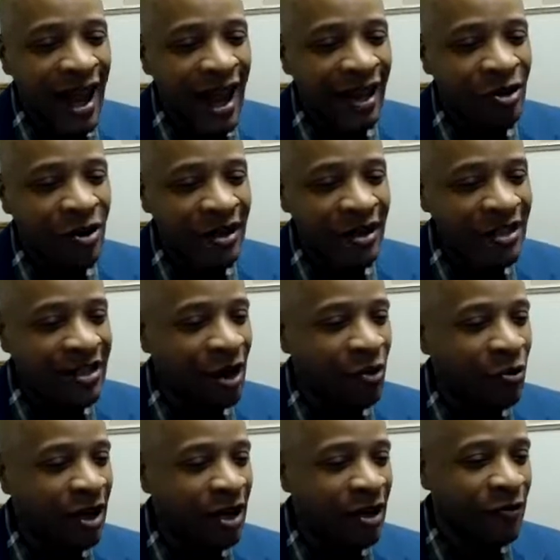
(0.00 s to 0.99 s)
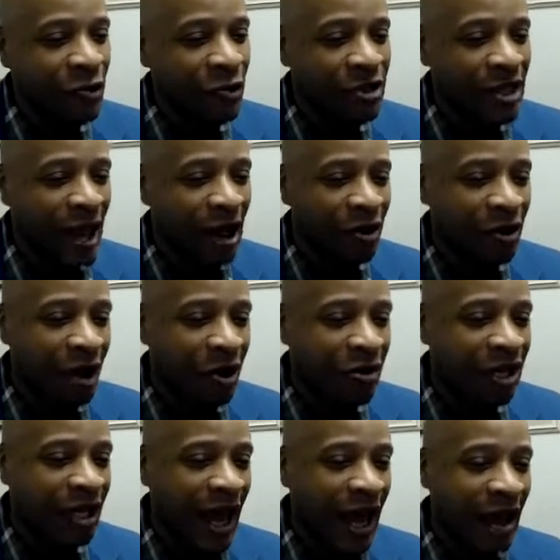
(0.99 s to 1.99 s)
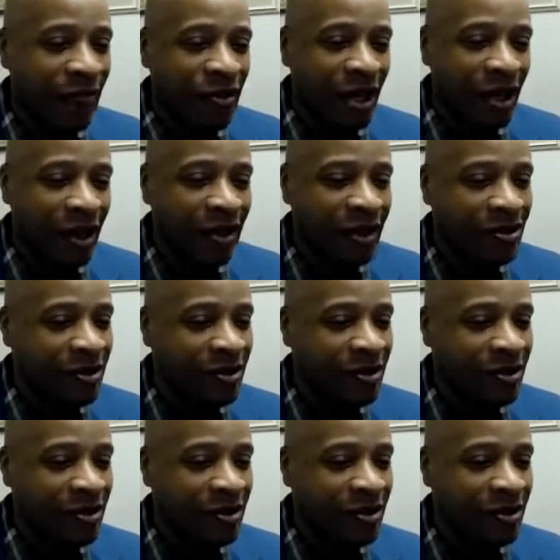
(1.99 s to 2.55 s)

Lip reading: guy. You had to check one interviews out called Clive Kelly.